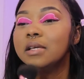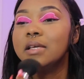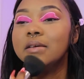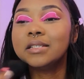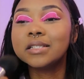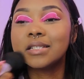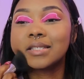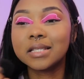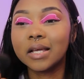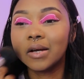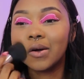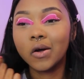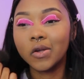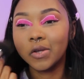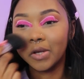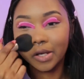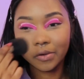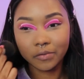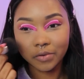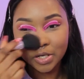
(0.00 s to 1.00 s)
And she's like, oh,
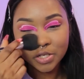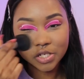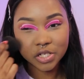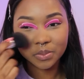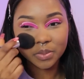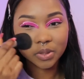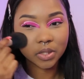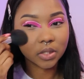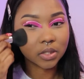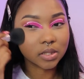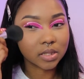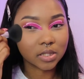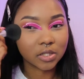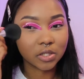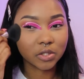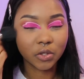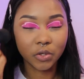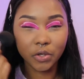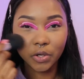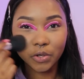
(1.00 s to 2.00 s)
you're a virgin because, you
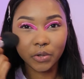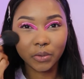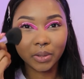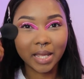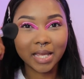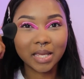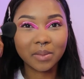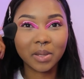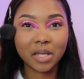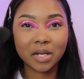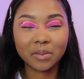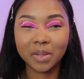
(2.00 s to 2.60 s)
know, you don't like men.